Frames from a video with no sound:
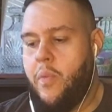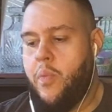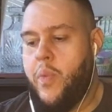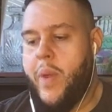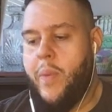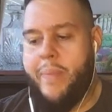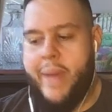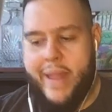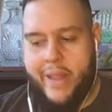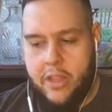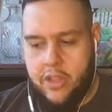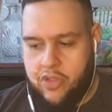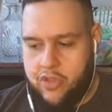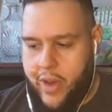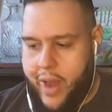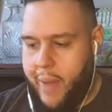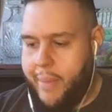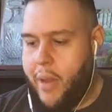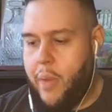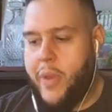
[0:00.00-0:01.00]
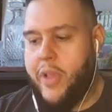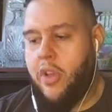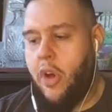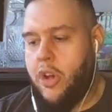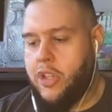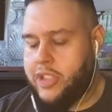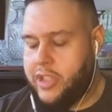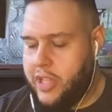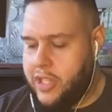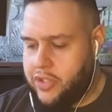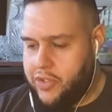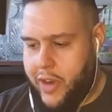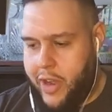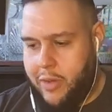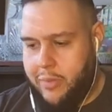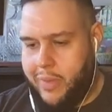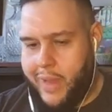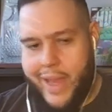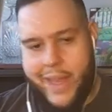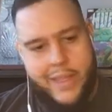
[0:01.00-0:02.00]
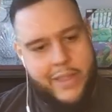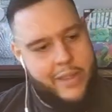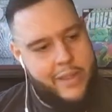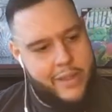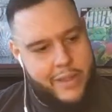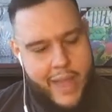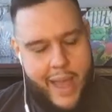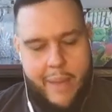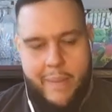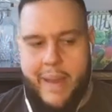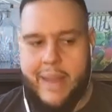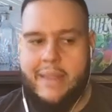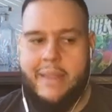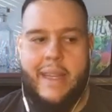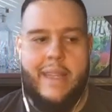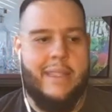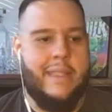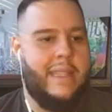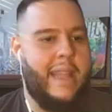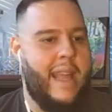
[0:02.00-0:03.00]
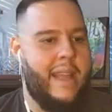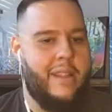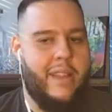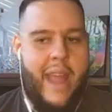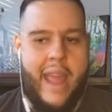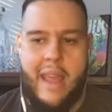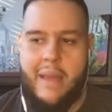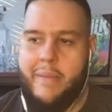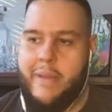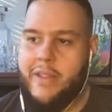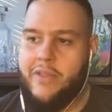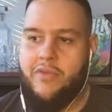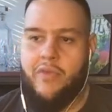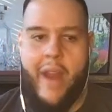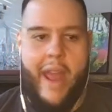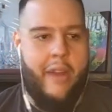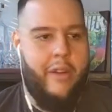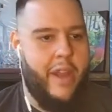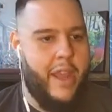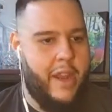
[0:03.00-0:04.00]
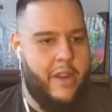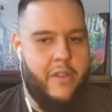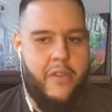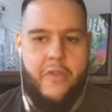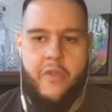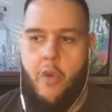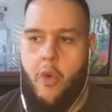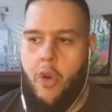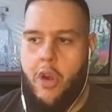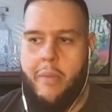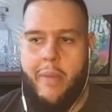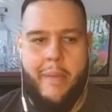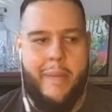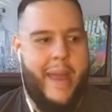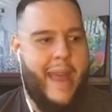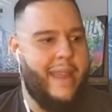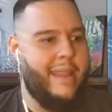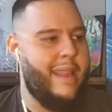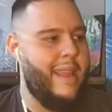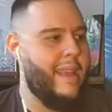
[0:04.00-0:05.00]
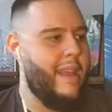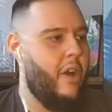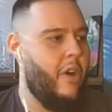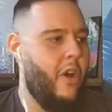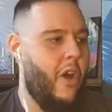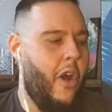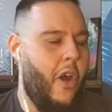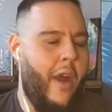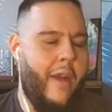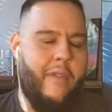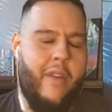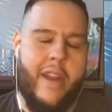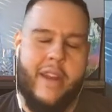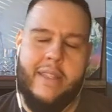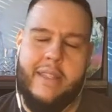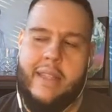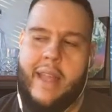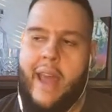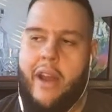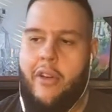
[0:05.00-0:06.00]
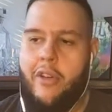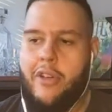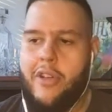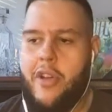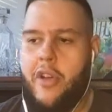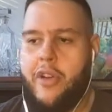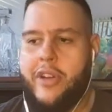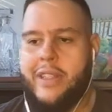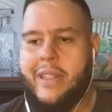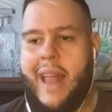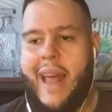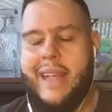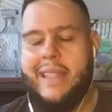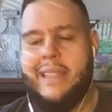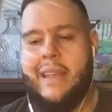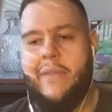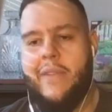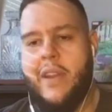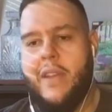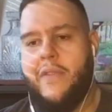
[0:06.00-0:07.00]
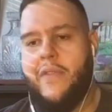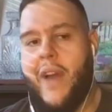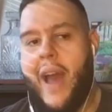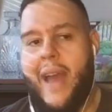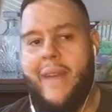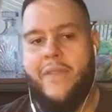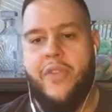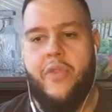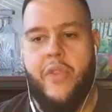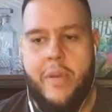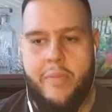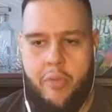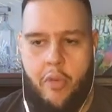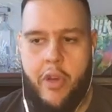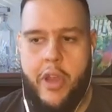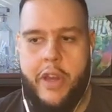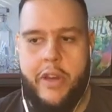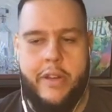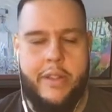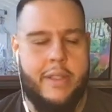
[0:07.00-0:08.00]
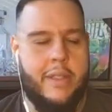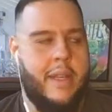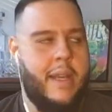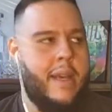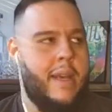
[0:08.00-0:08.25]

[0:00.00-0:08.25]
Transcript: We beat we lost to the Trailblazers. Yeah, it makes sense. Dame is rounding into form. I think I read a stat earlier on his last 75 three-pointers.